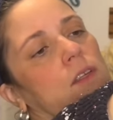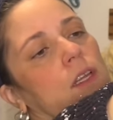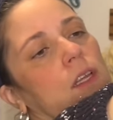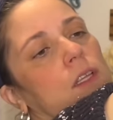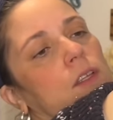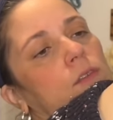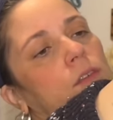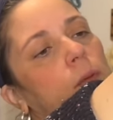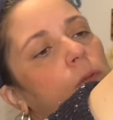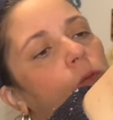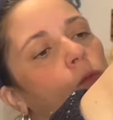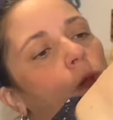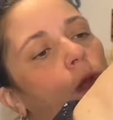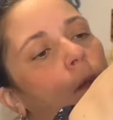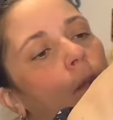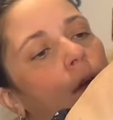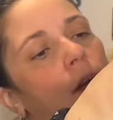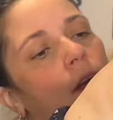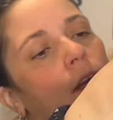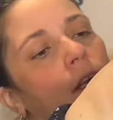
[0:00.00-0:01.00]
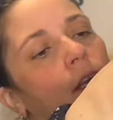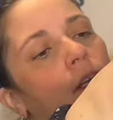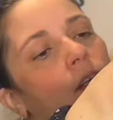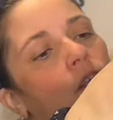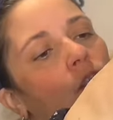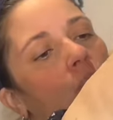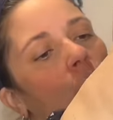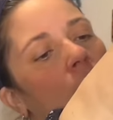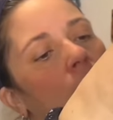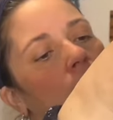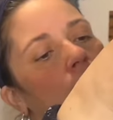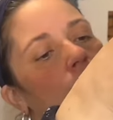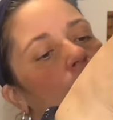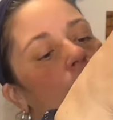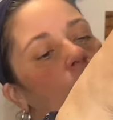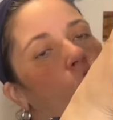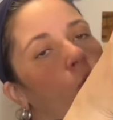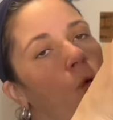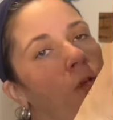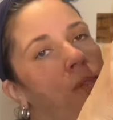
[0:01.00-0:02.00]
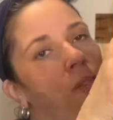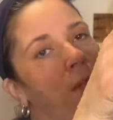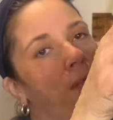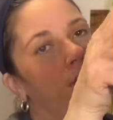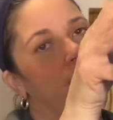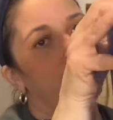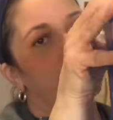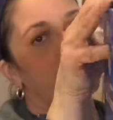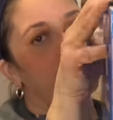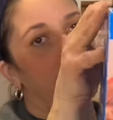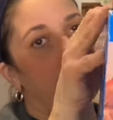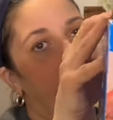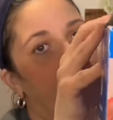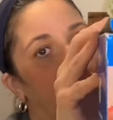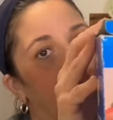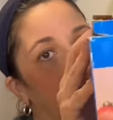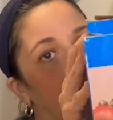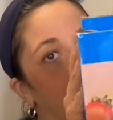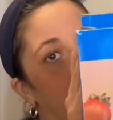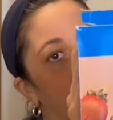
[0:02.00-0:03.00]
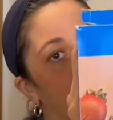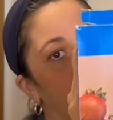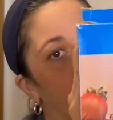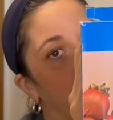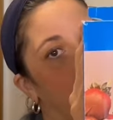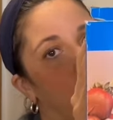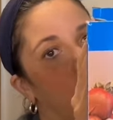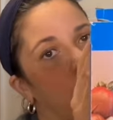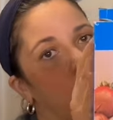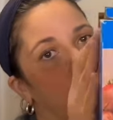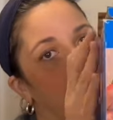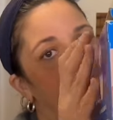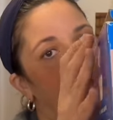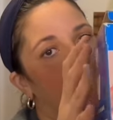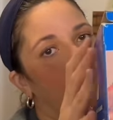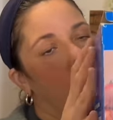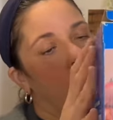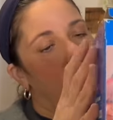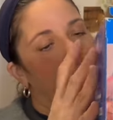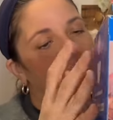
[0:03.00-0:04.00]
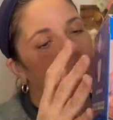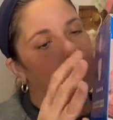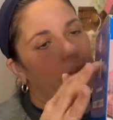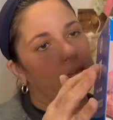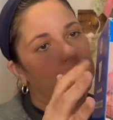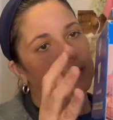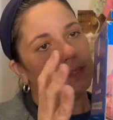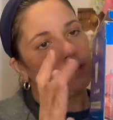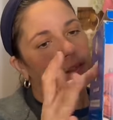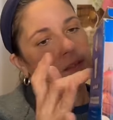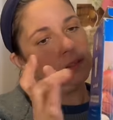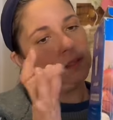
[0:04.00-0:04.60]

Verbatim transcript: It's from Walmart initially, but it was 477 originally, so you know that's